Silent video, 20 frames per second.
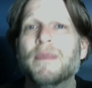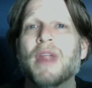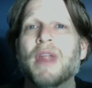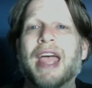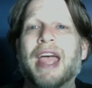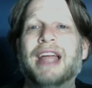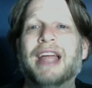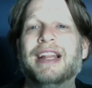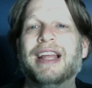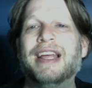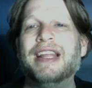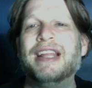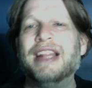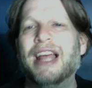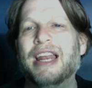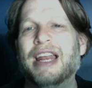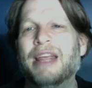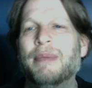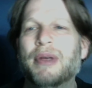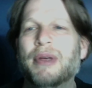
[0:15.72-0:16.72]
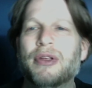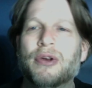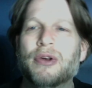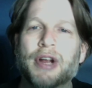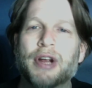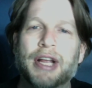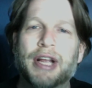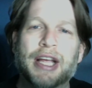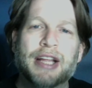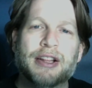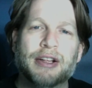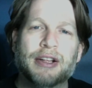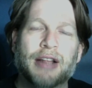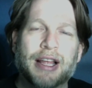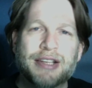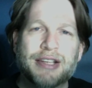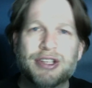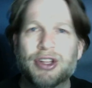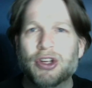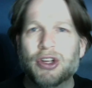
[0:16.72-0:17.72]
And in that email, you're going to get the
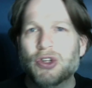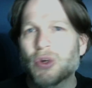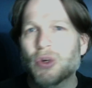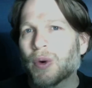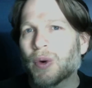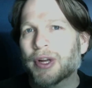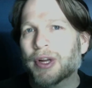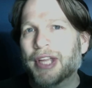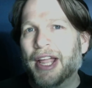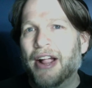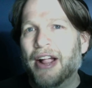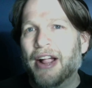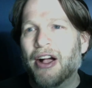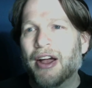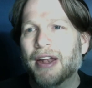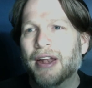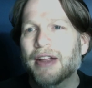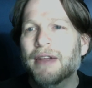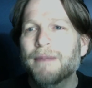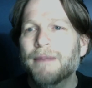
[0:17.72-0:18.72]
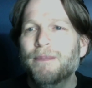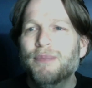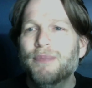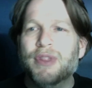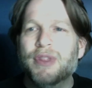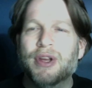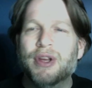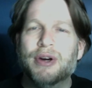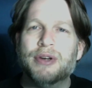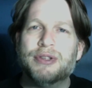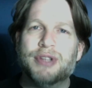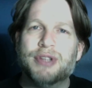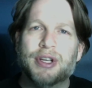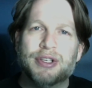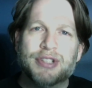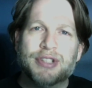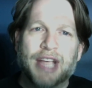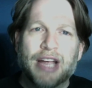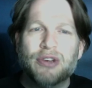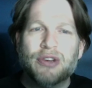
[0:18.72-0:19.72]
lesson that you're working on. There's a
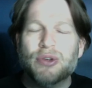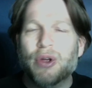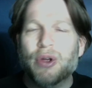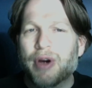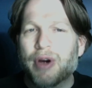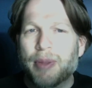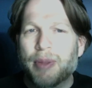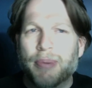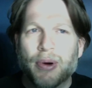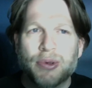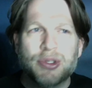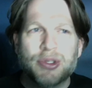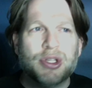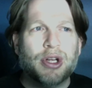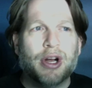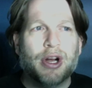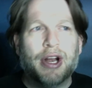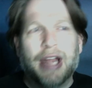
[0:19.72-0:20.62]
schedule already posted on